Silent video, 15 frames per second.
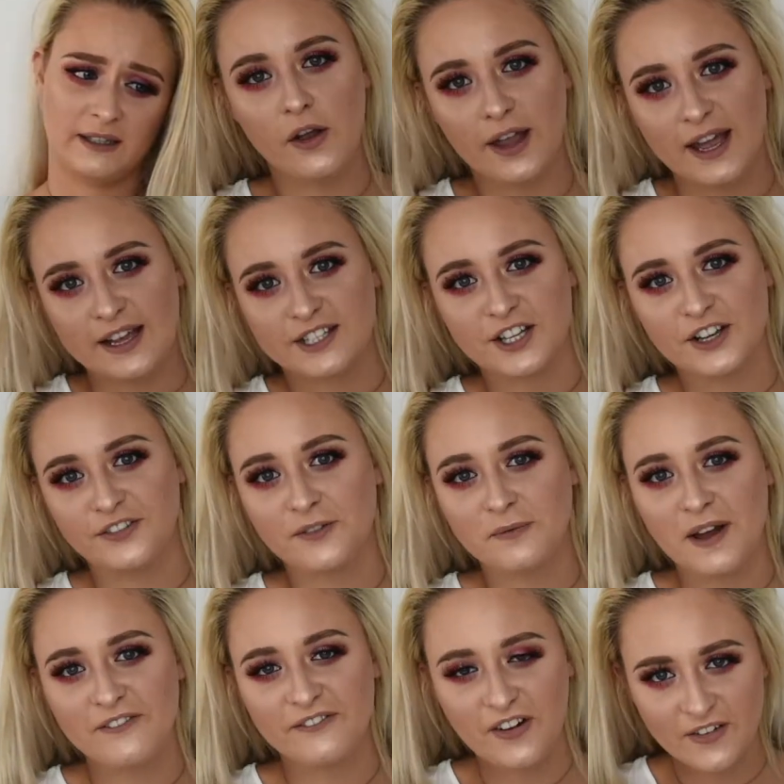Okay, so for
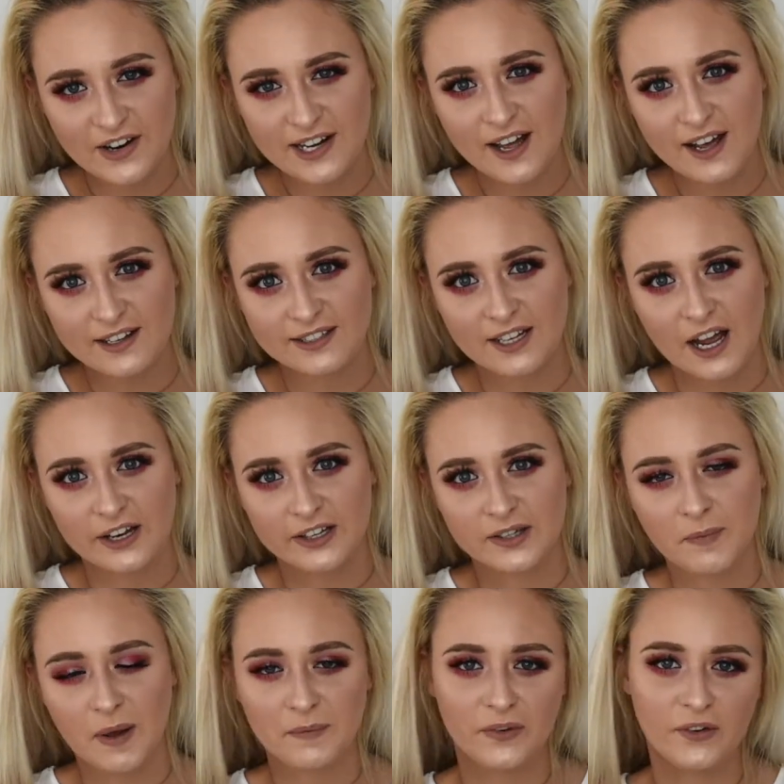my very last
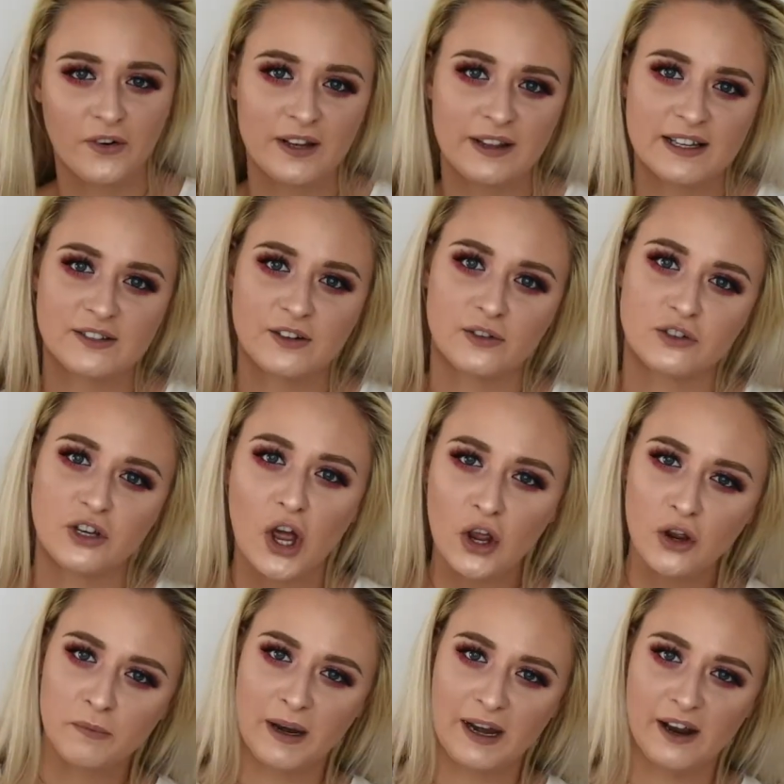item, I'm sorry there's not
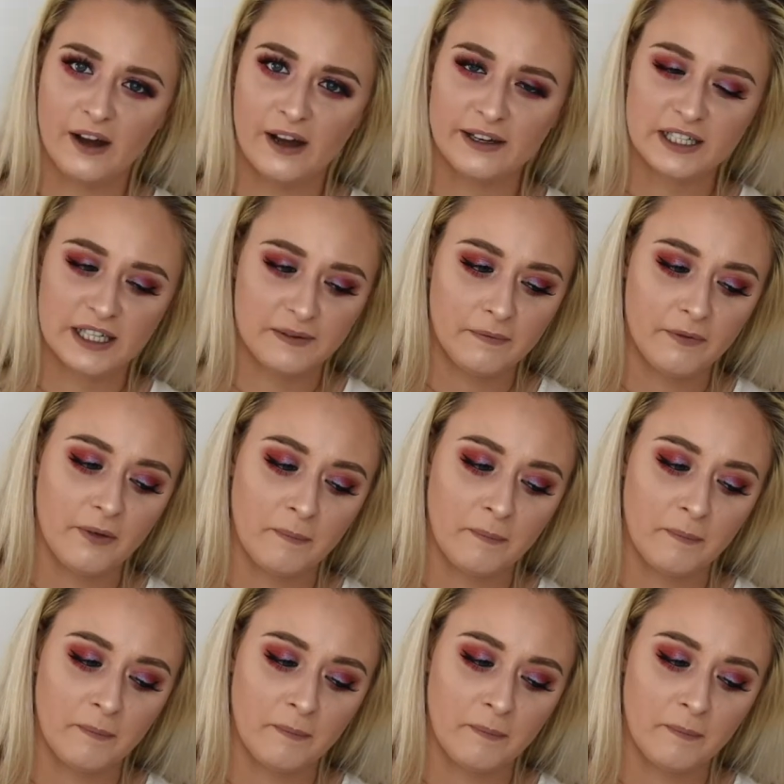too many items,